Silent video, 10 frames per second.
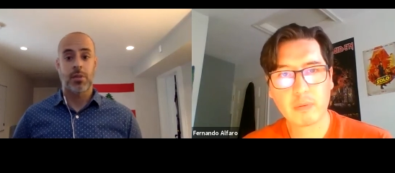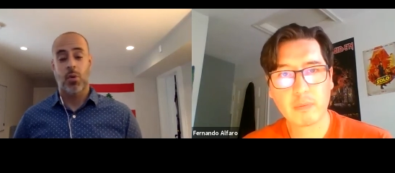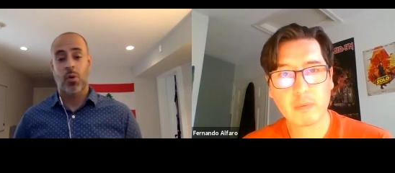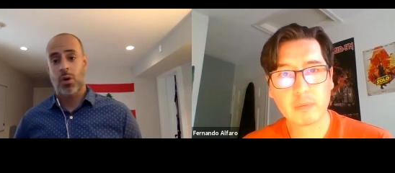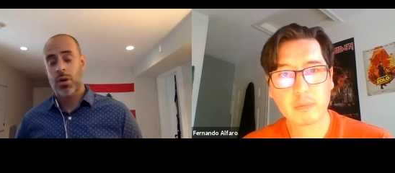
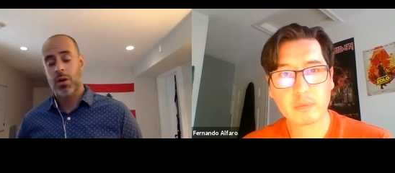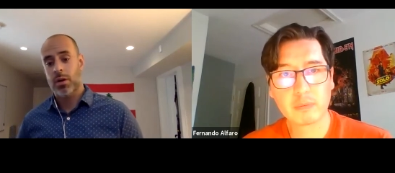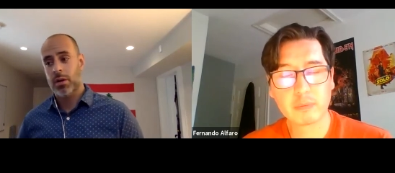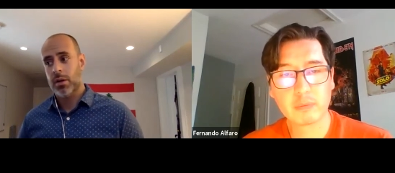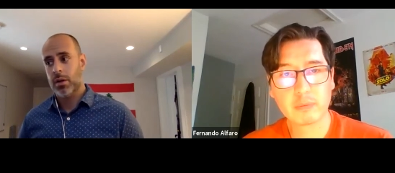Speaker 1: more
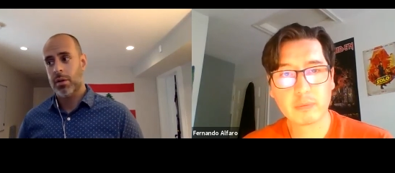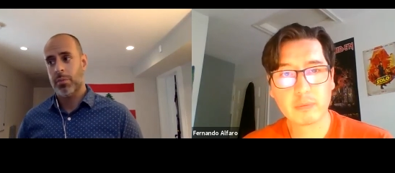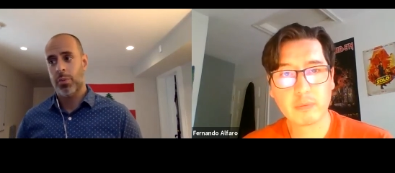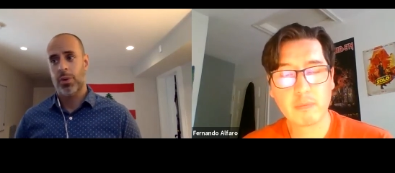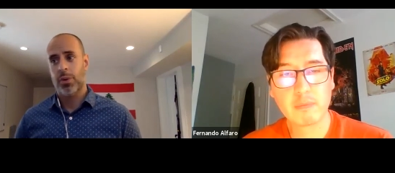
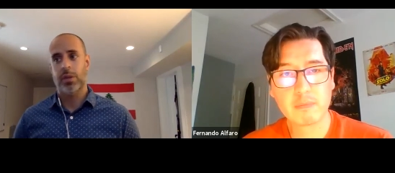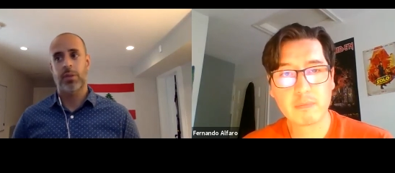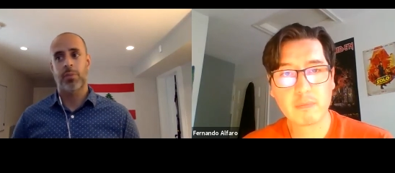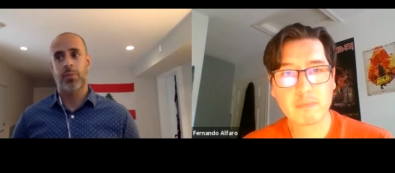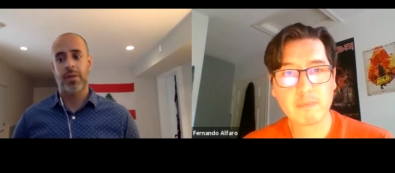important
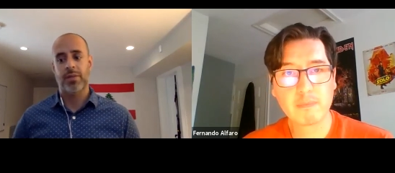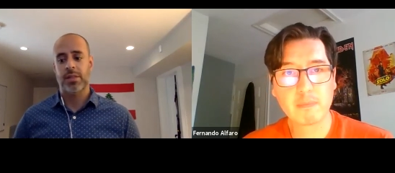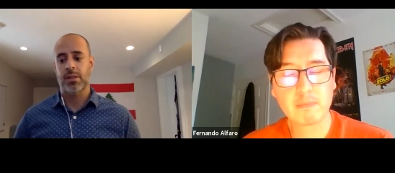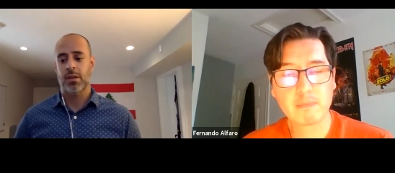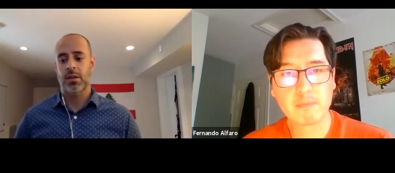the
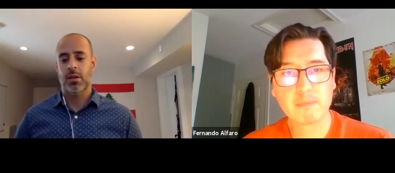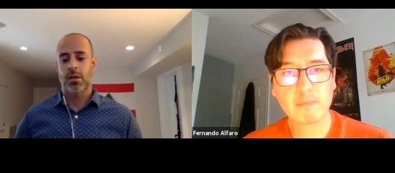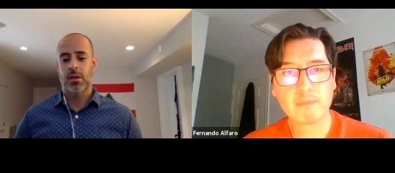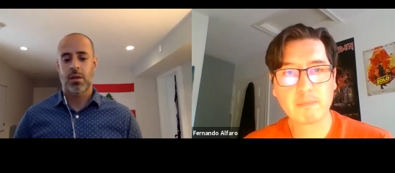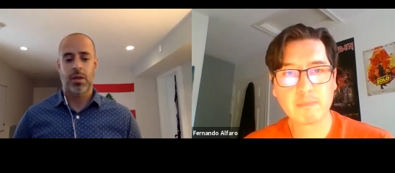privacy,
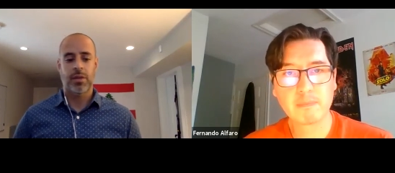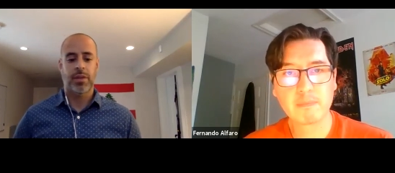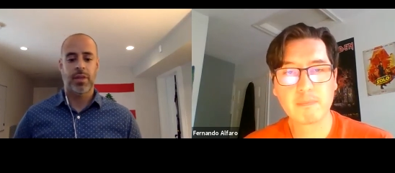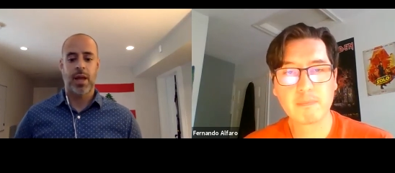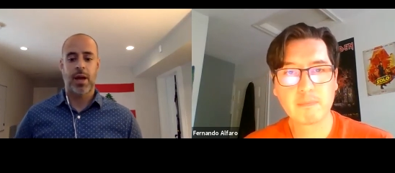
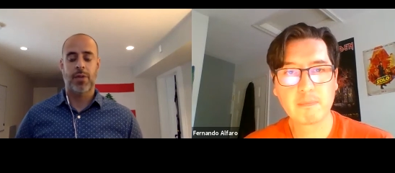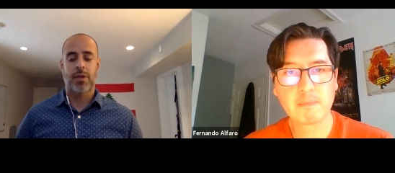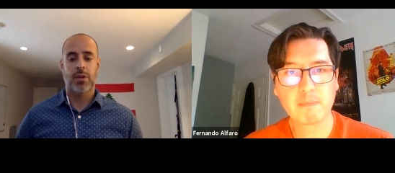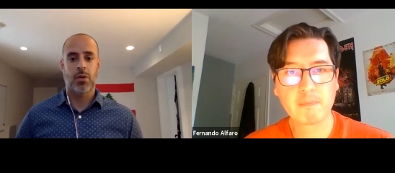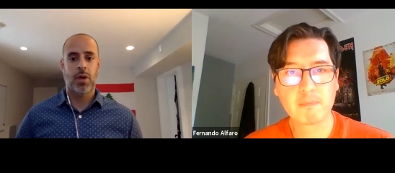given now
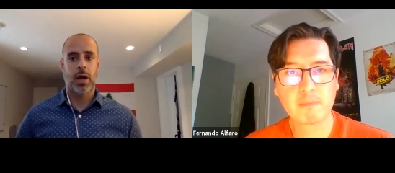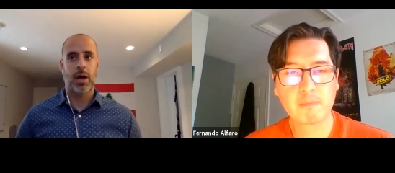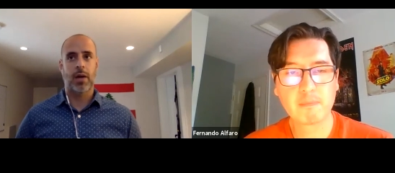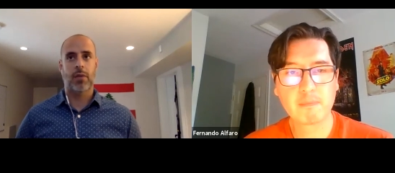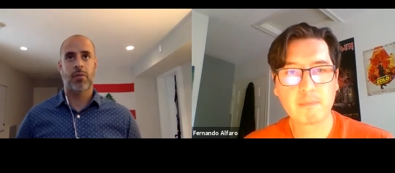that you
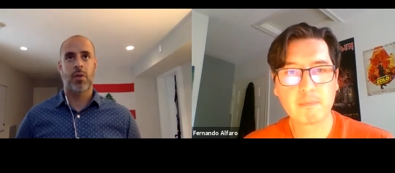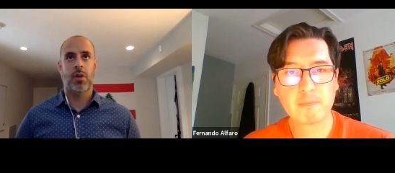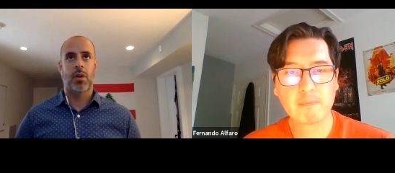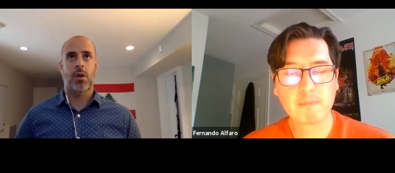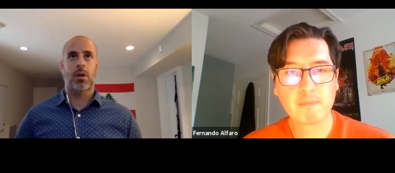have
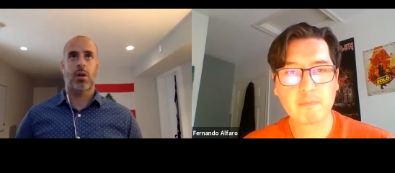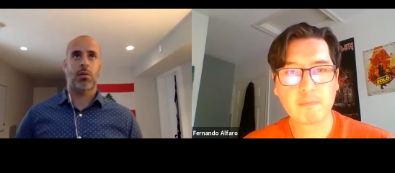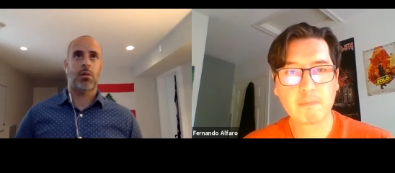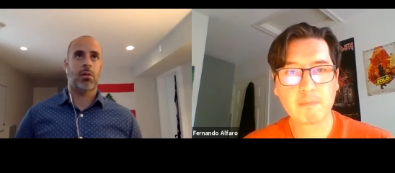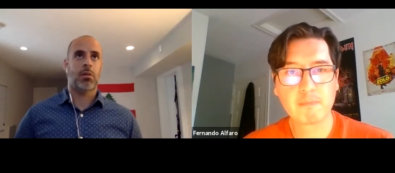
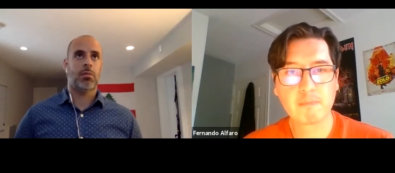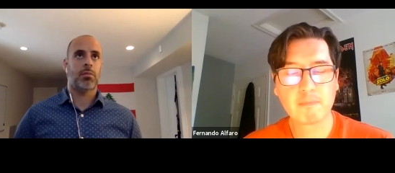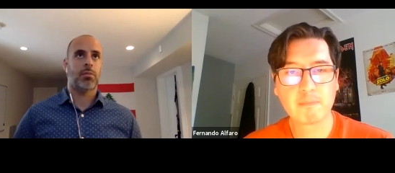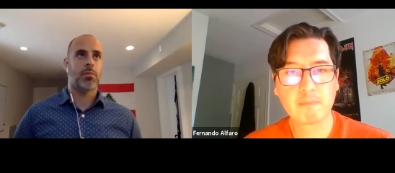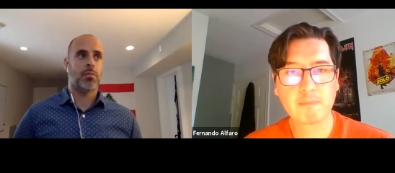
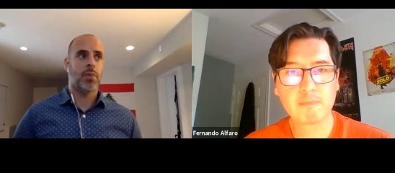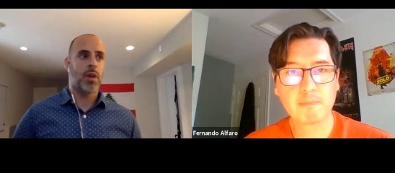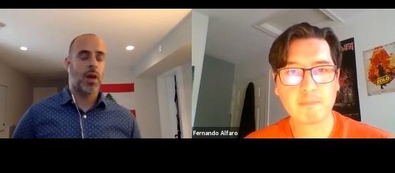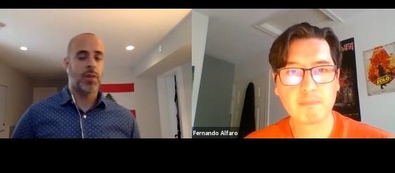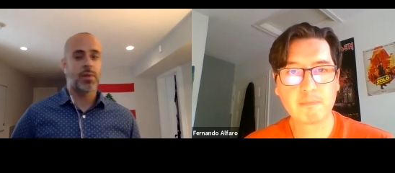um,
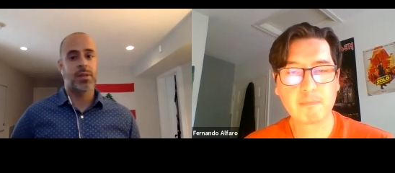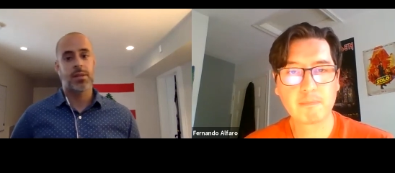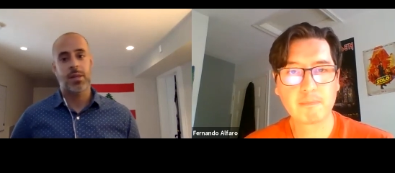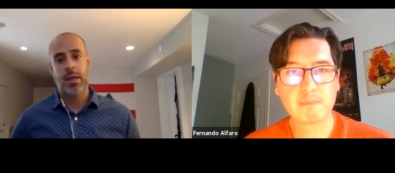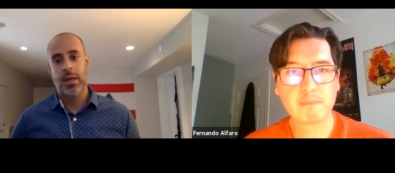
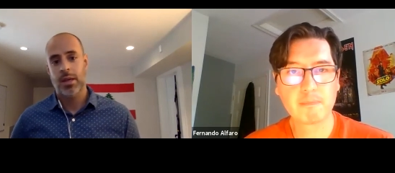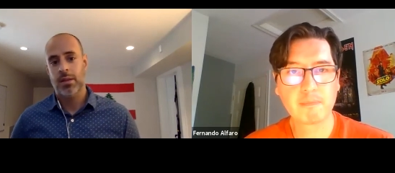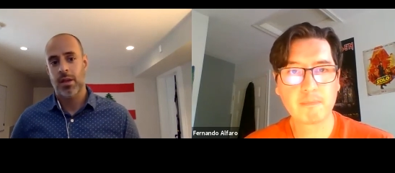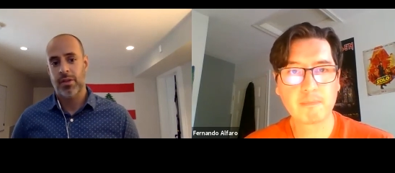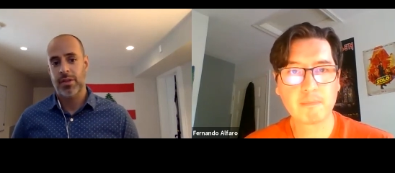anonymous
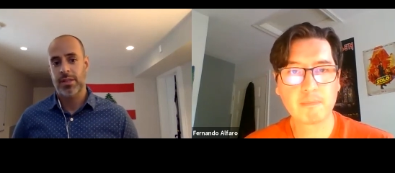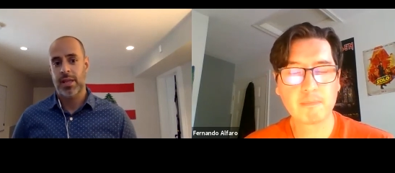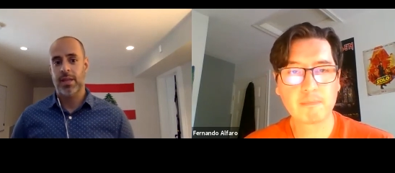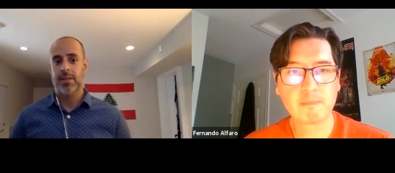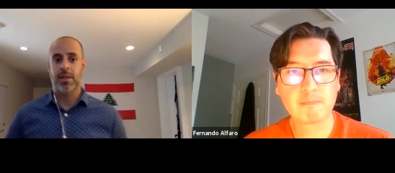and
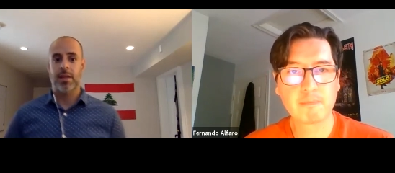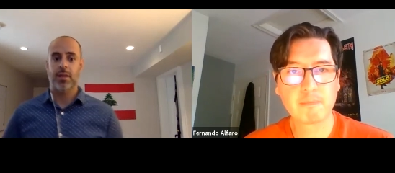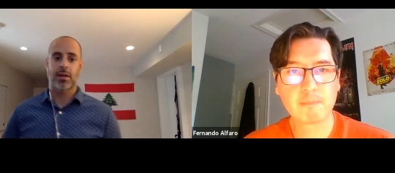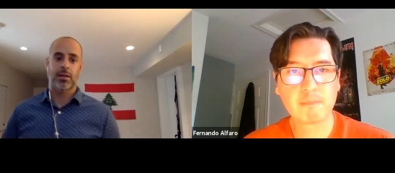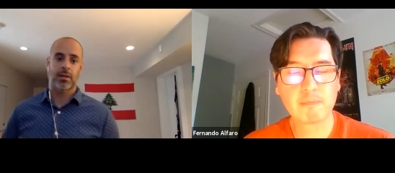authenticated
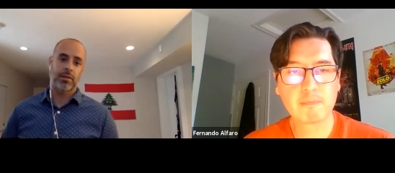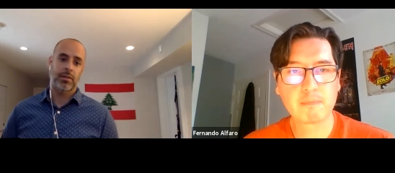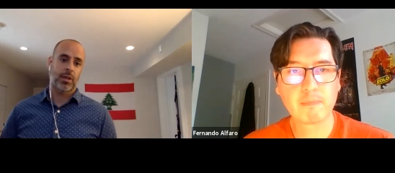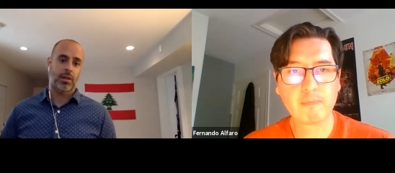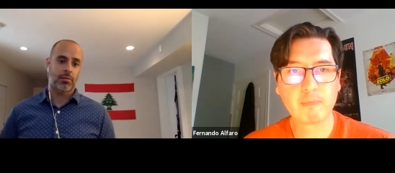data
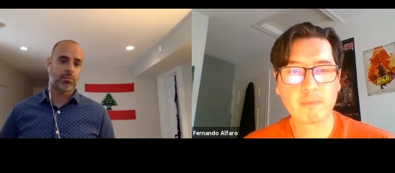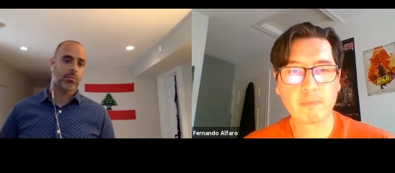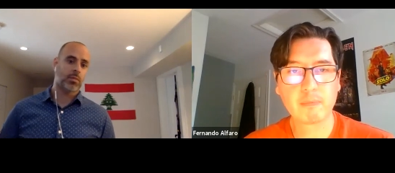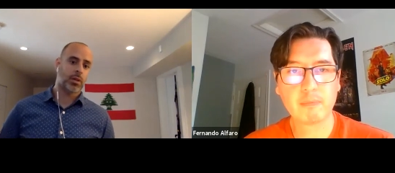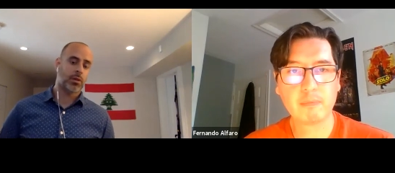living,
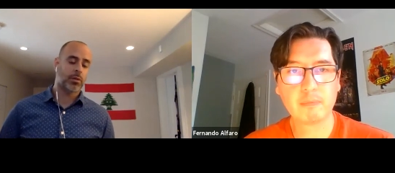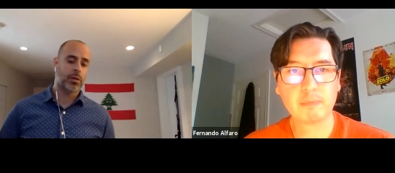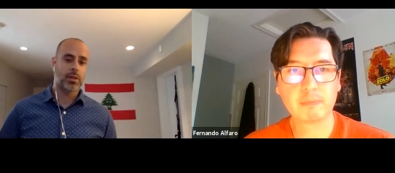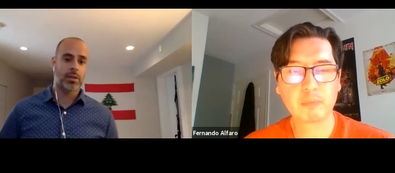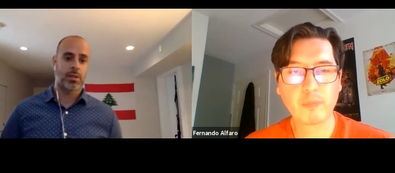you know,
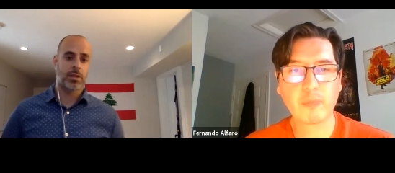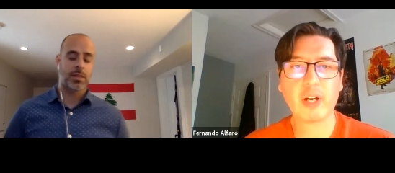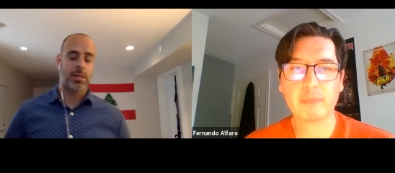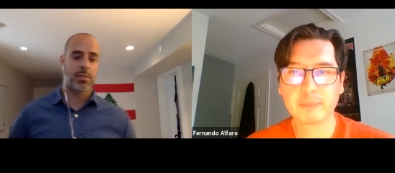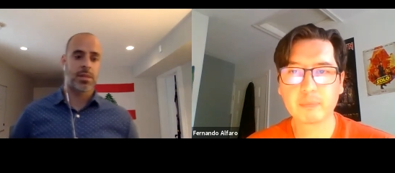in, a, in the
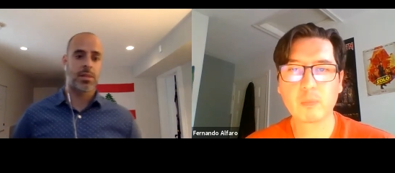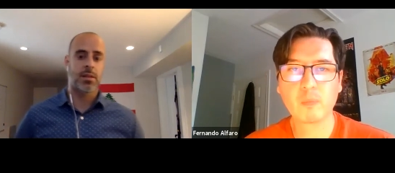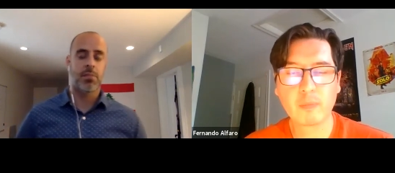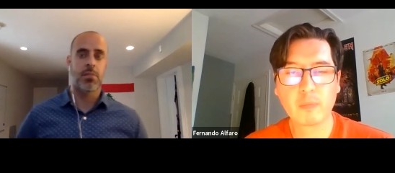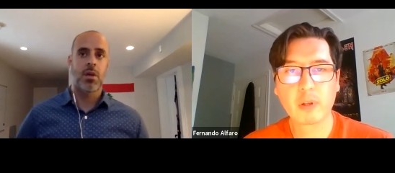yeah. same
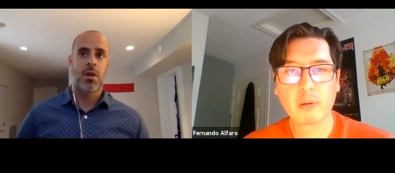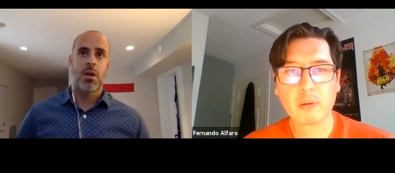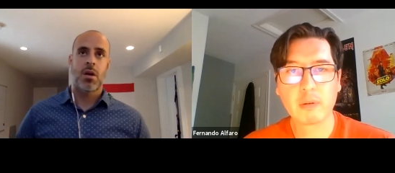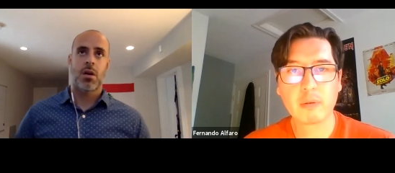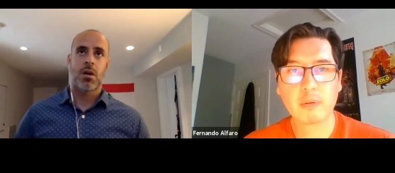system
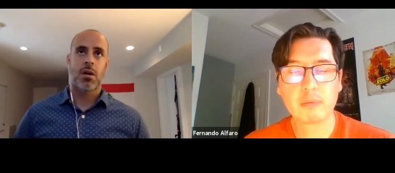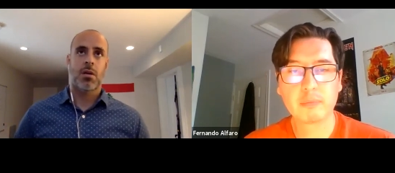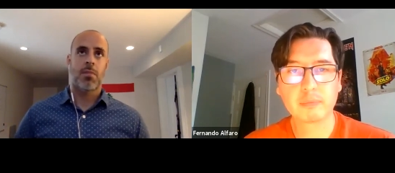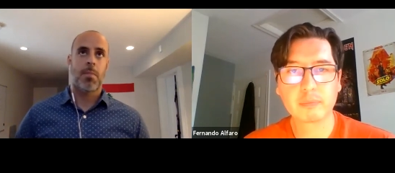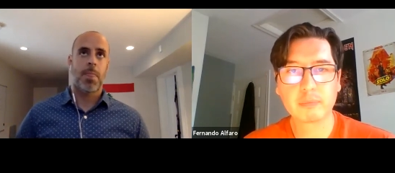
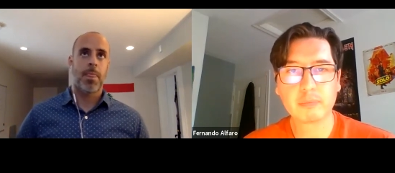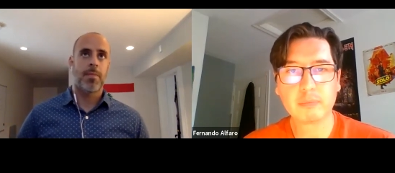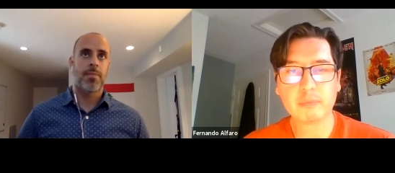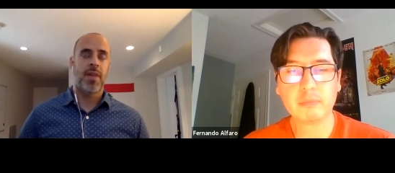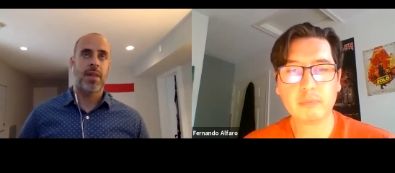um,
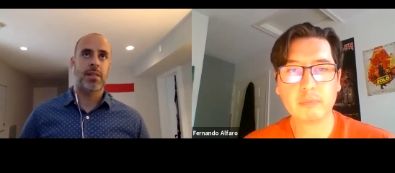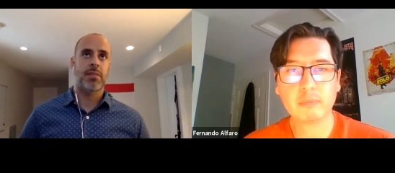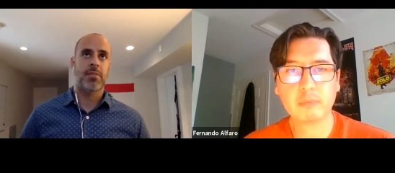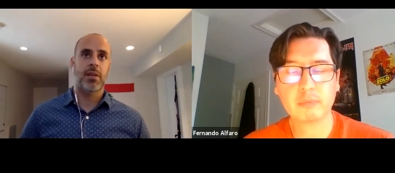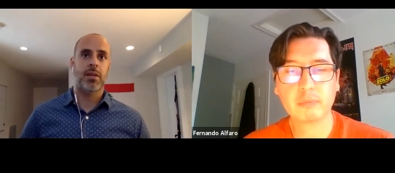that's something a